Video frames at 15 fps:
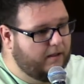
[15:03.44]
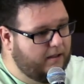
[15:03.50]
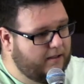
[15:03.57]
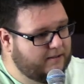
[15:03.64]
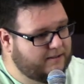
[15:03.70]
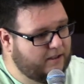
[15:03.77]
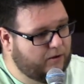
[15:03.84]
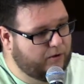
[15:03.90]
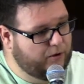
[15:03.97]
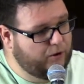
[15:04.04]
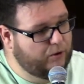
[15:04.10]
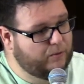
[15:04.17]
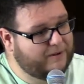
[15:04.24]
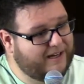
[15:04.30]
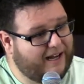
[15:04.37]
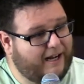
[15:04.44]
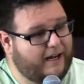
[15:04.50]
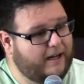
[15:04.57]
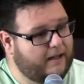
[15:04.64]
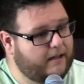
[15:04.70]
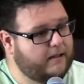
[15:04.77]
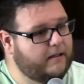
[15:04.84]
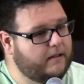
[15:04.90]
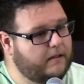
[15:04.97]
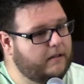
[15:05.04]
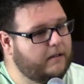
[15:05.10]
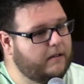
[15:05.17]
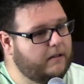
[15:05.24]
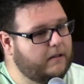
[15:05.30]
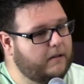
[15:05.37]
until you and I
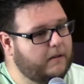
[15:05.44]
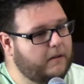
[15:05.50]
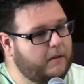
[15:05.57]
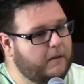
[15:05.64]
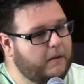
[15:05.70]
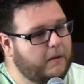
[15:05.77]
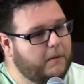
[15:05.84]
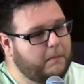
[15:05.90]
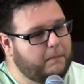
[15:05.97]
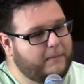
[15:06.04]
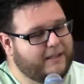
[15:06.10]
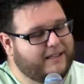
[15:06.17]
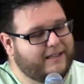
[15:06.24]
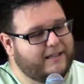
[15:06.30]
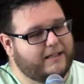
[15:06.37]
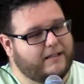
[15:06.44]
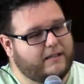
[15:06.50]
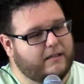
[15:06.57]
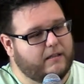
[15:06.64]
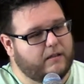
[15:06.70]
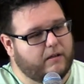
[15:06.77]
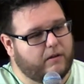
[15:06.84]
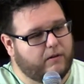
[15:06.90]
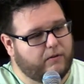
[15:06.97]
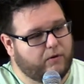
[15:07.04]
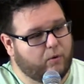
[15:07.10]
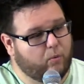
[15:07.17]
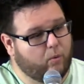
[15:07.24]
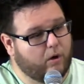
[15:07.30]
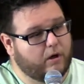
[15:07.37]
begin the
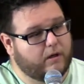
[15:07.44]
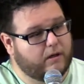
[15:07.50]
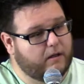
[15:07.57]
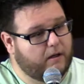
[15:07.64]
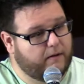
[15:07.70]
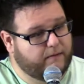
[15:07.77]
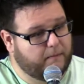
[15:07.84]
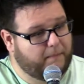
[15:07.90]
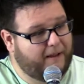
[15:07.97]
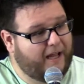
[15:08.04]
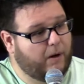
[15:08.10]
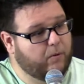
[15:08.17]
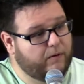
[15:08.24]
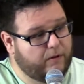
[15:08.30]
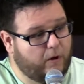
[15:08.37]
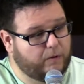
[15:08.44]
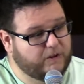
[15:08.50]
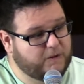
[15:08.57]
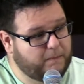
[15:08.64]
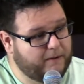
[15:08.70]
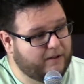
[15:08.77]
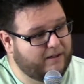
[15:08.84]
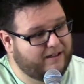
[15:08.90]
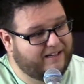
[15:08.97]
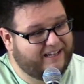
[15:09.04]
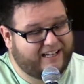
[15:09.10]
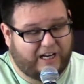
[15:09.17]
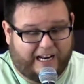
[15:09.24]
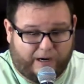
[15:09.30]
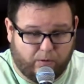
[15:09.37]
work of the power of the Holy Spirit
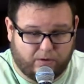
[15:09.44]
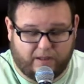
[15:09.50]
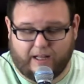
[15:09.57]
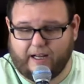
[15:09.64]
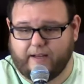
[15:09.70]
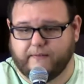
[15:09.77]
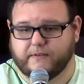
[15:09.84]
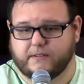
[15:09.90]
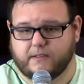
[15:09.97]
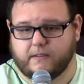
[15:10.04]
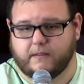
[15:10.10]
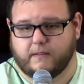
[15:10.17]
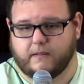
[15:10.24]
in our lives